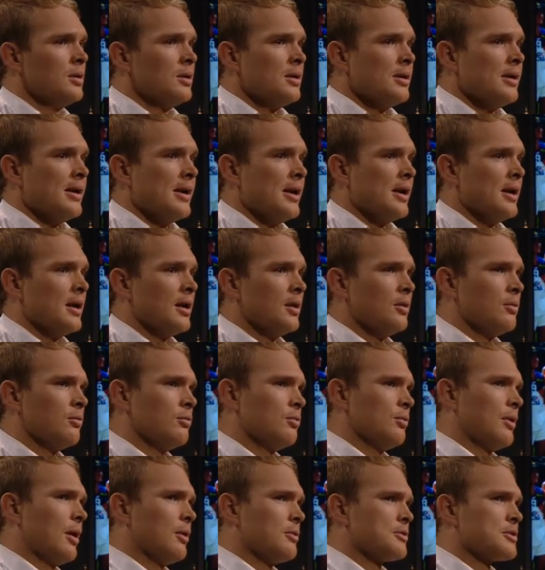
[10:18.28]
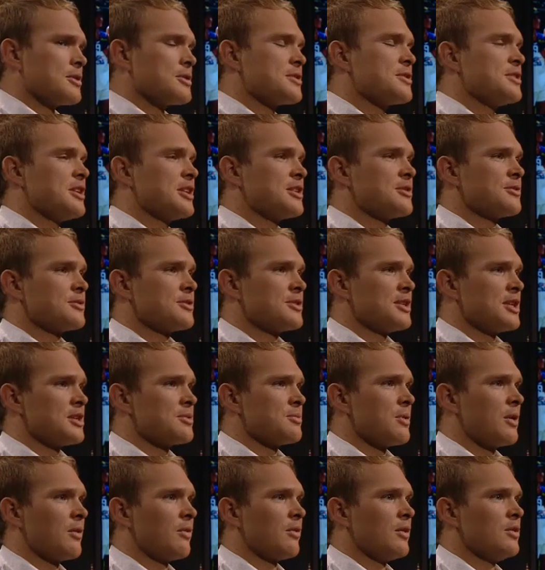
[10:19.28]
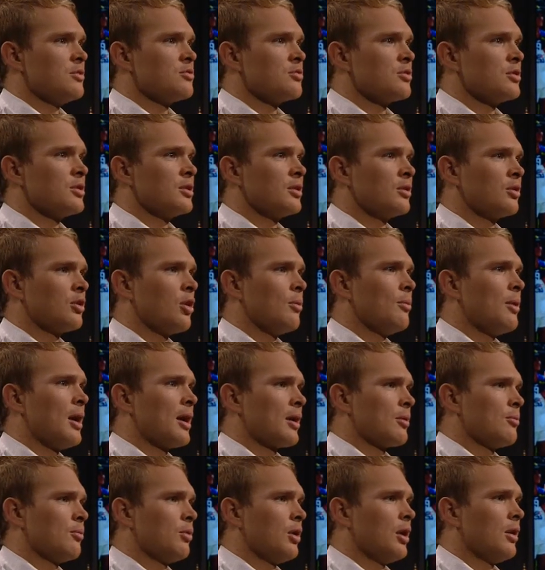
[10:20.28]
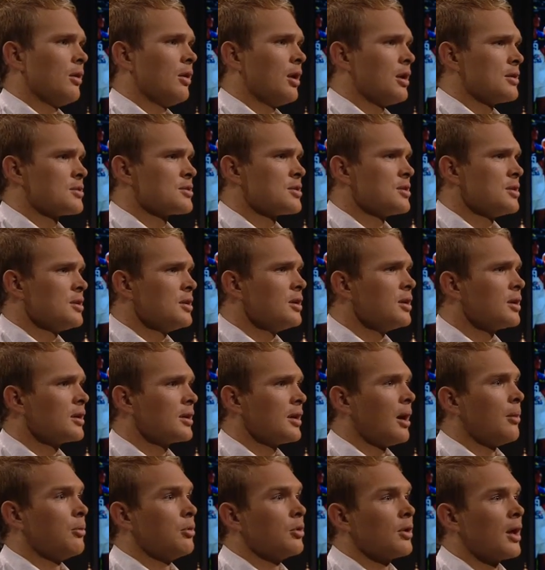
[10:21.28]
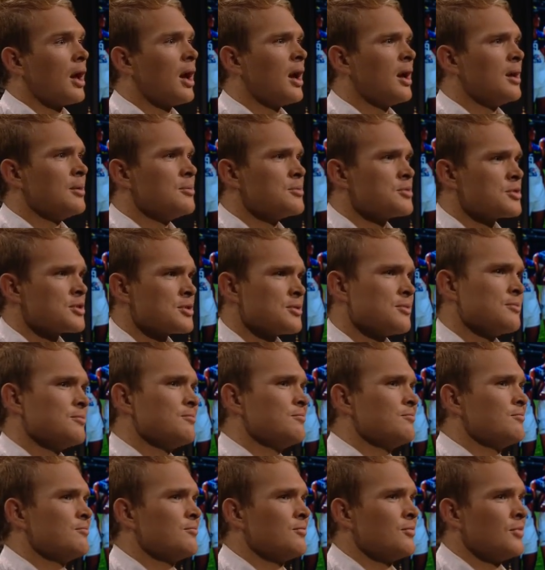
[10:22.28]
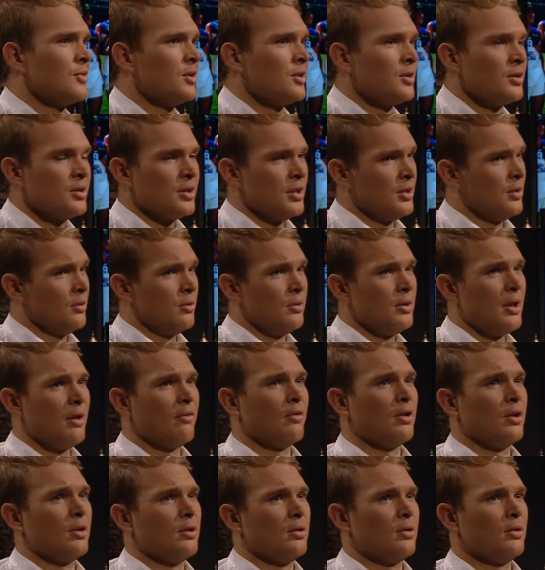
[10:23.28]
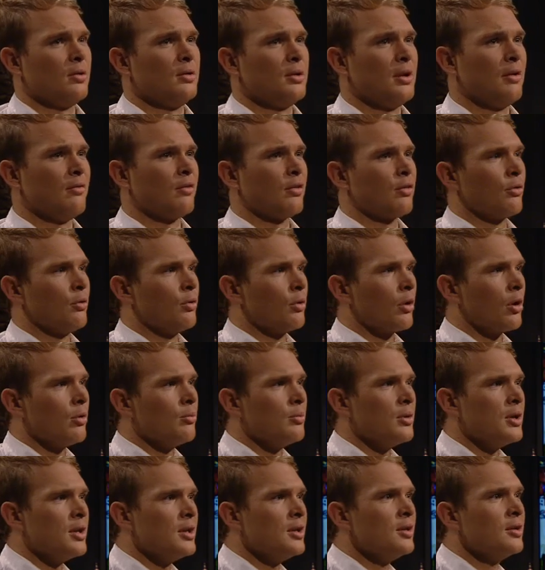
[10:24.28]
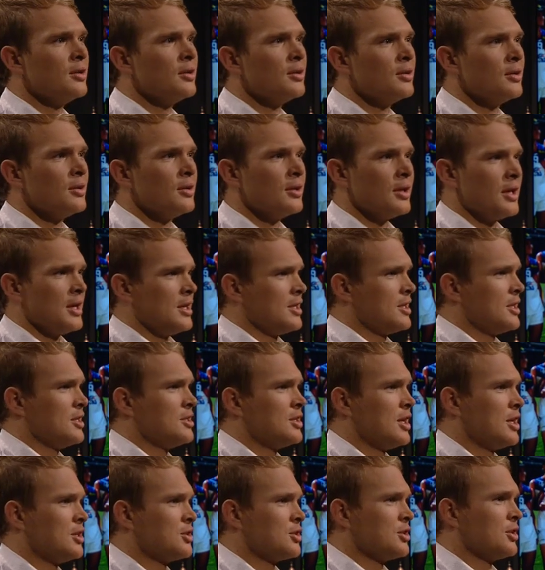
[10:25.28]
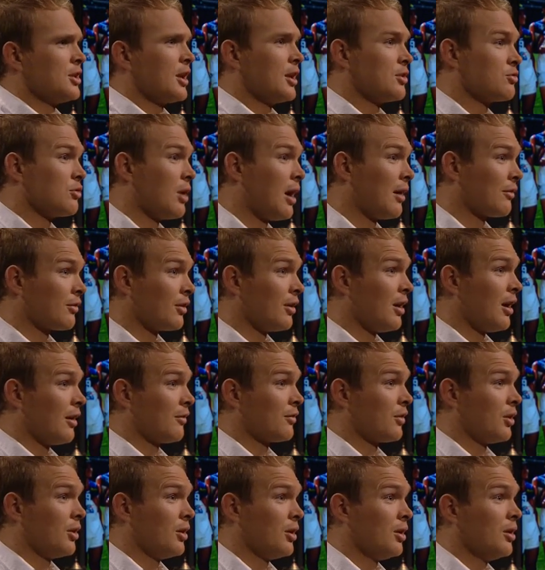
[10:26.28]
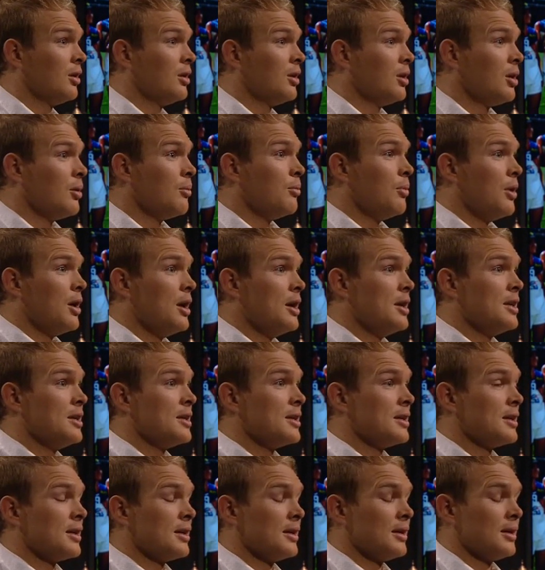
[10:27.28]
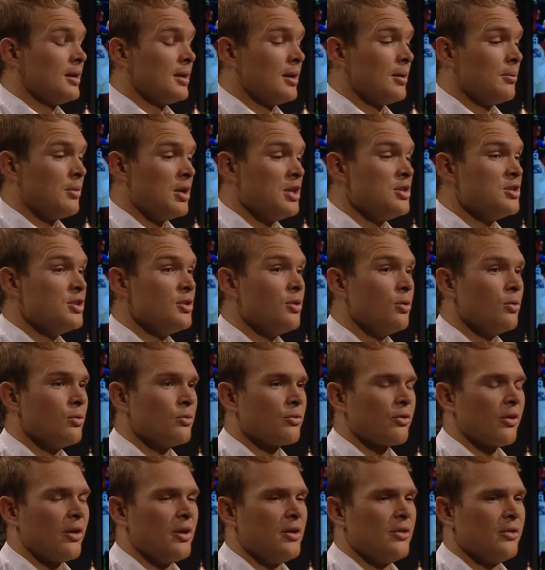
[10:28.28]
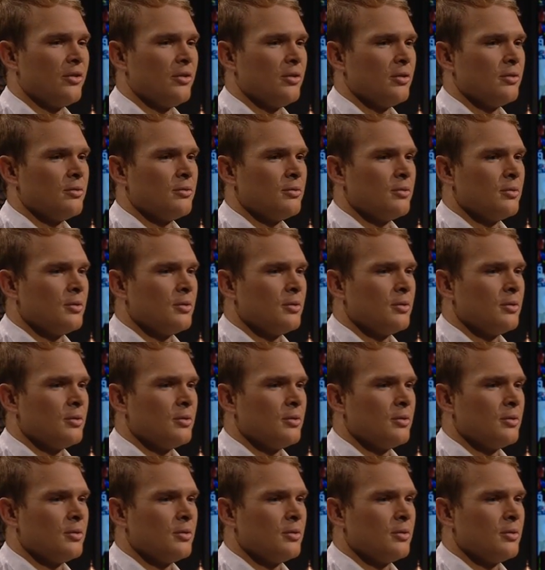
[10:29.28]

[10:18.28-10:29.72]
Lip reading: and that was a six month injury, and got back and played the last couple games, and never thought I'd be in contention to get drafted after being injured all season. And